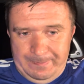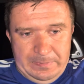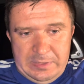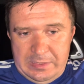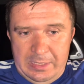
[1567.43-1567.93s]

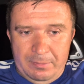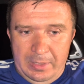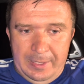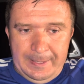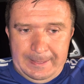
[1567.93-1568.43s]
Seemed
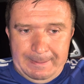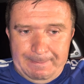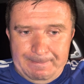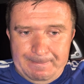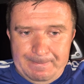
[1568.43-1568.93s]
like
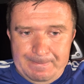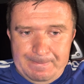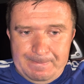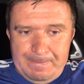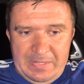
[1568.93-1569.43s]

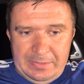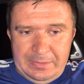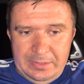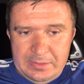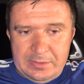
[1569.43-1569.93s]

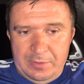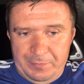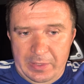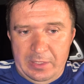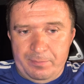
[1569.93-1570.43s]
this
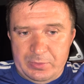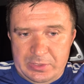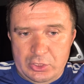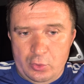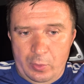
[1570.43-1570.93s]
deflooding
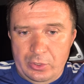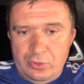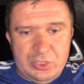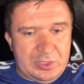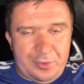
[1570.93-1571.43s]
procedure where you
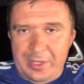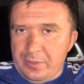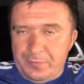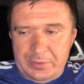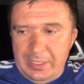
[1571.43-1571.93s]
just crank it
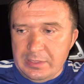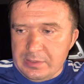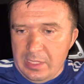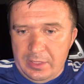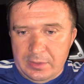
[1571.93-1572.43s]
for 10
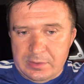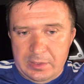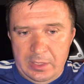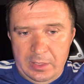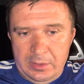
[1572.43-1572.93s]
seconds
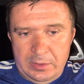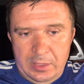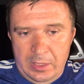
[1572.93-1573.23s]
and